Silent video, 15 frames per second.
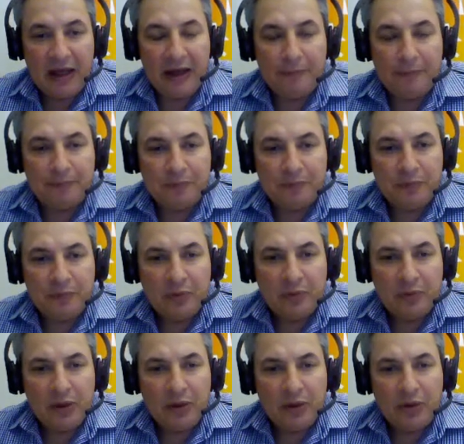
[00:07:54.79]

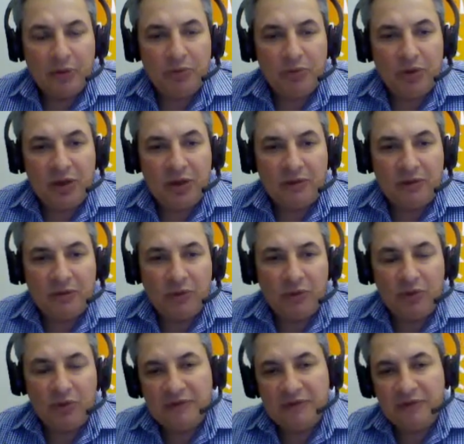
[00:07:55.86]
The
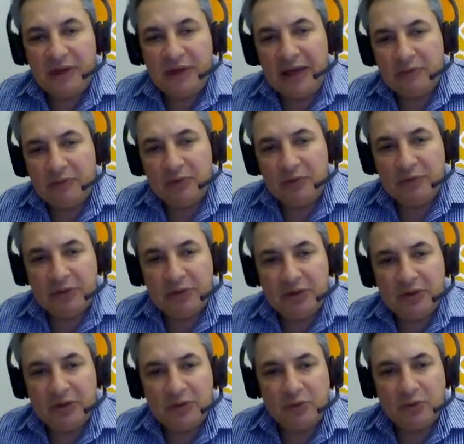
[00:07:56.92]
reason for that was
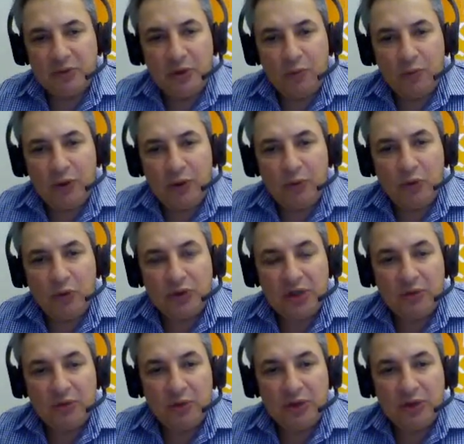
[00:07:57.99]
because we
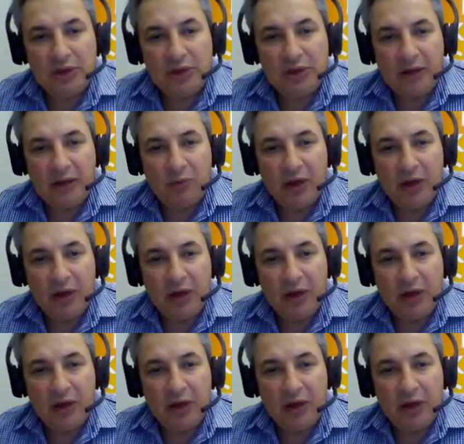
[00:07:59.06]
also wanted a